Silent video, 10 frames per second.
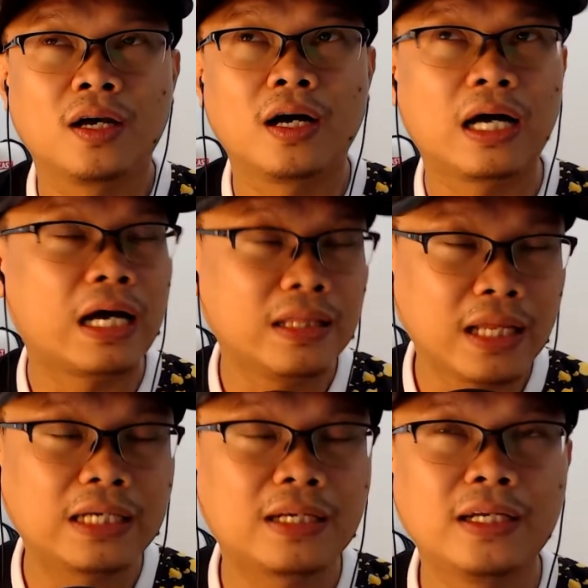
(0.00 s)

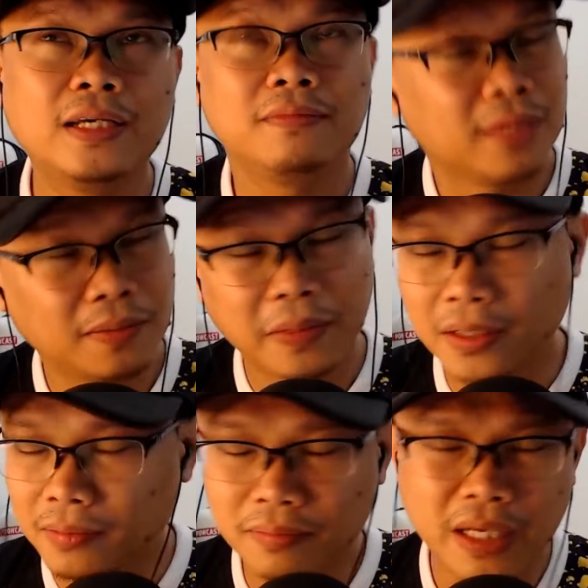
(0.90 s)
unlikely,
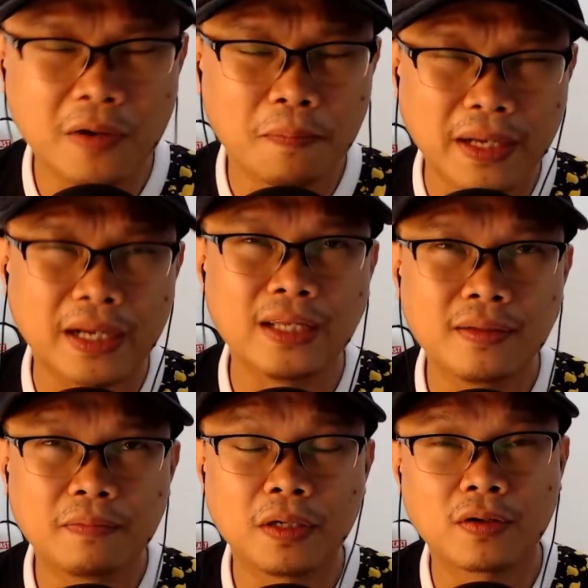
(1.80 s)
maybe meron pa rin,
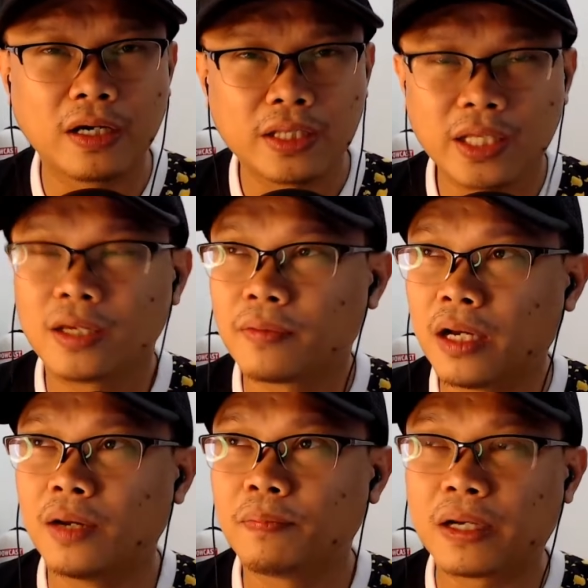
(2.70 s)
pero I think
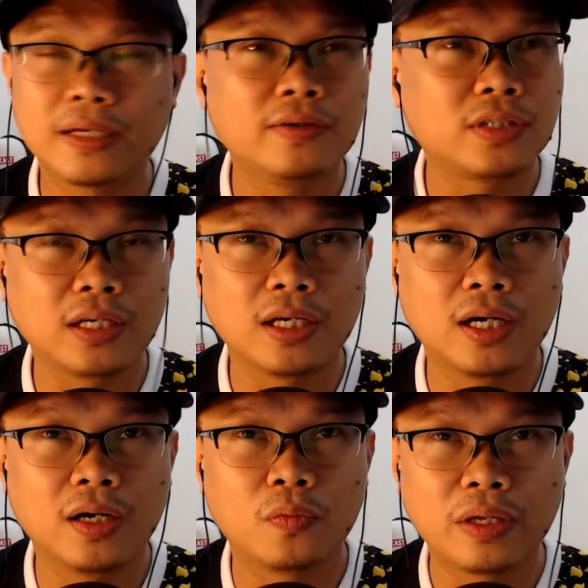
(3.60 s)
Pacquiao is
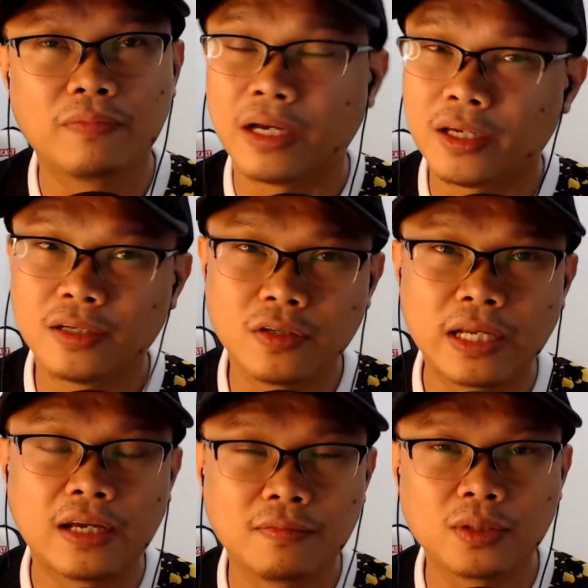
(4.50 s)
gonna win by a
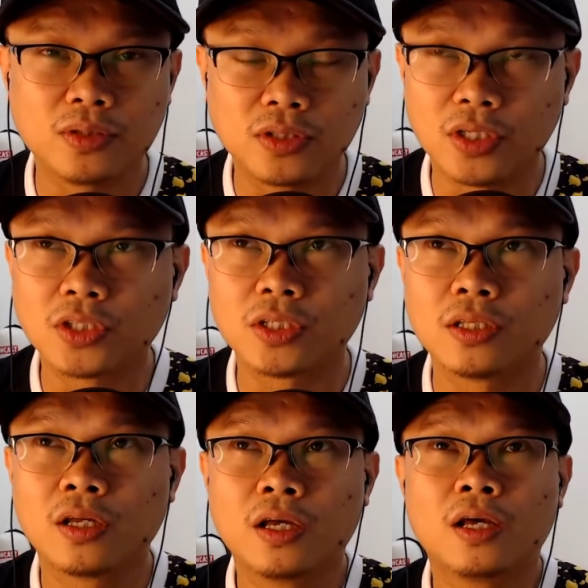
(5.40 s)
unanimous decision.
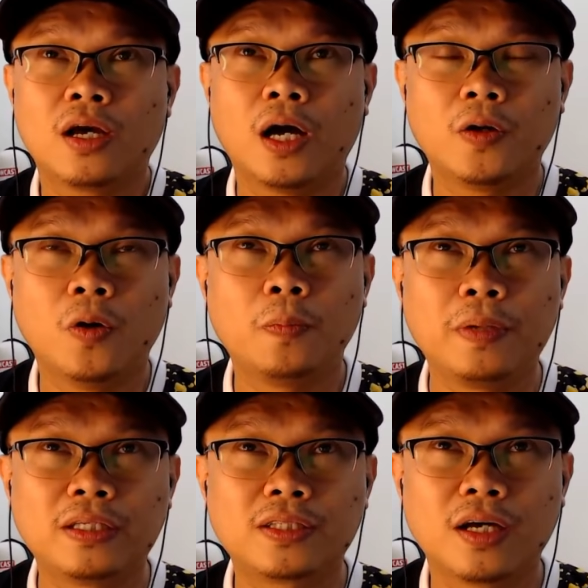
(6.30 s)
I hope
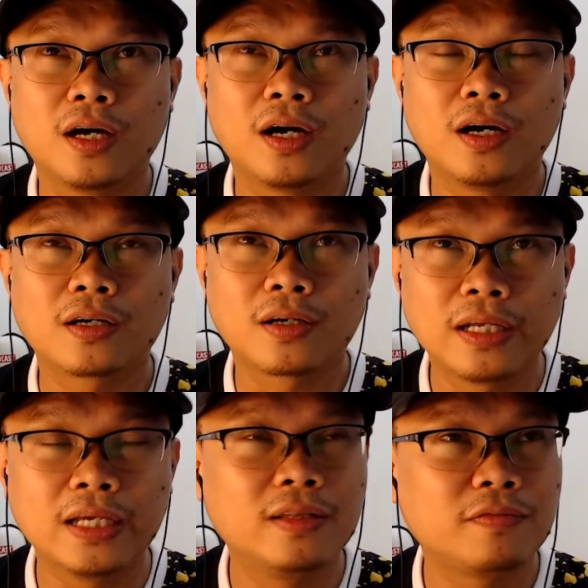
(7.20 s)
it's a
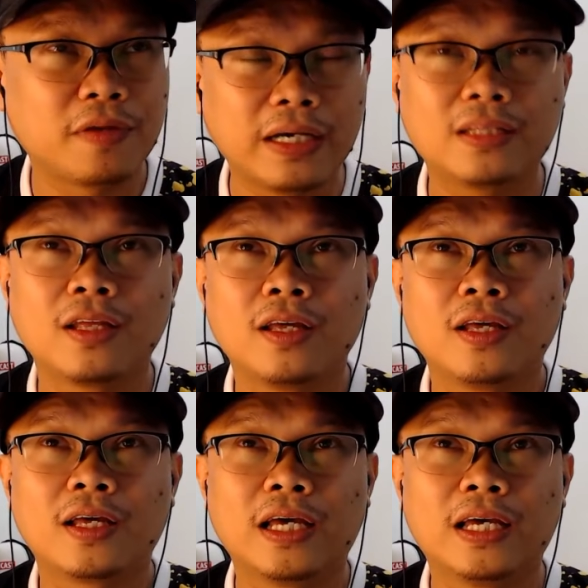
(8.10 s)
clean fight
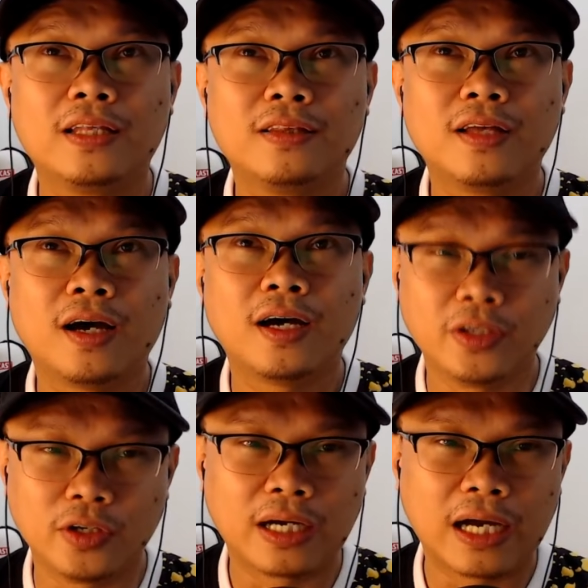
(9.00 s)
And
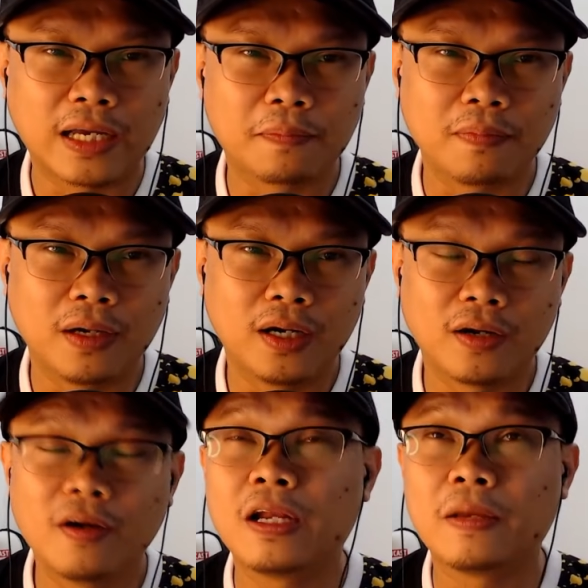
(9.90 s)
yun ang aking
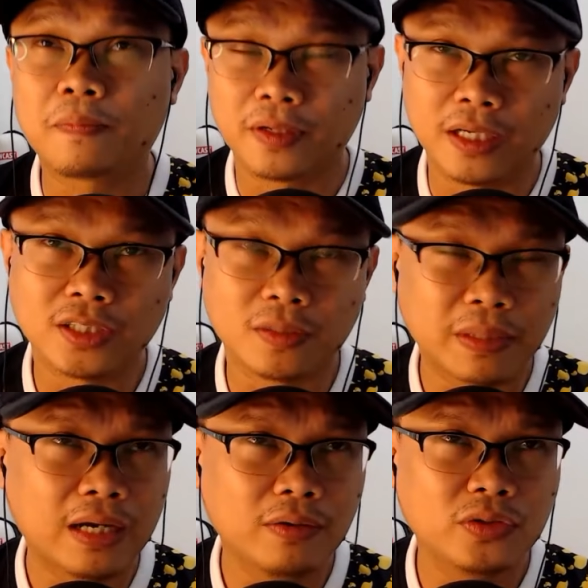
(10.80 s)
early prediction. But
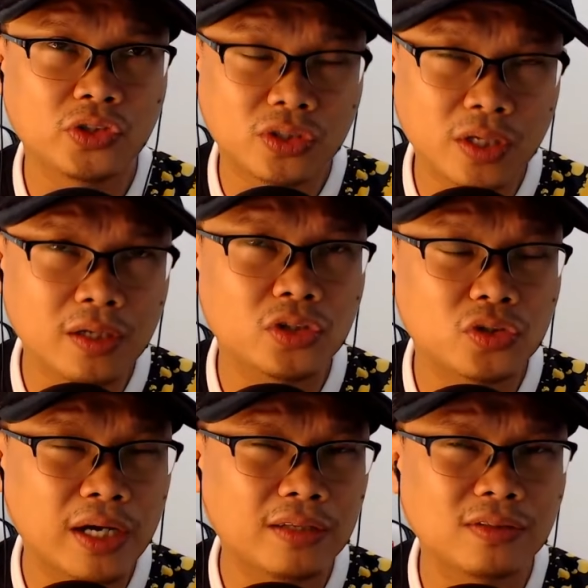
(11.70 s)
I will still
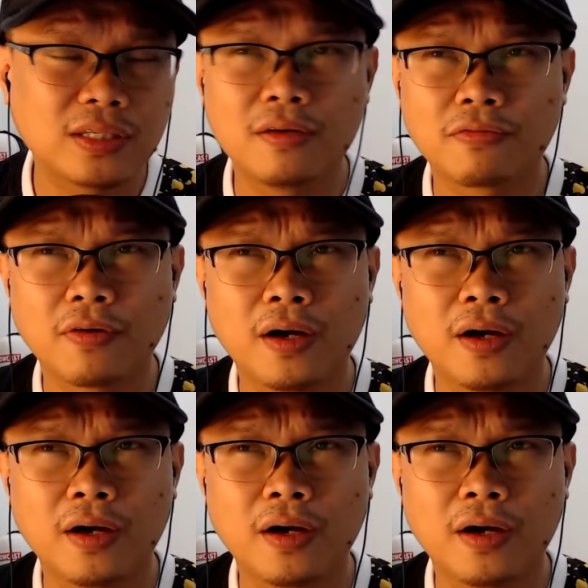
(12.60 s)
try to see if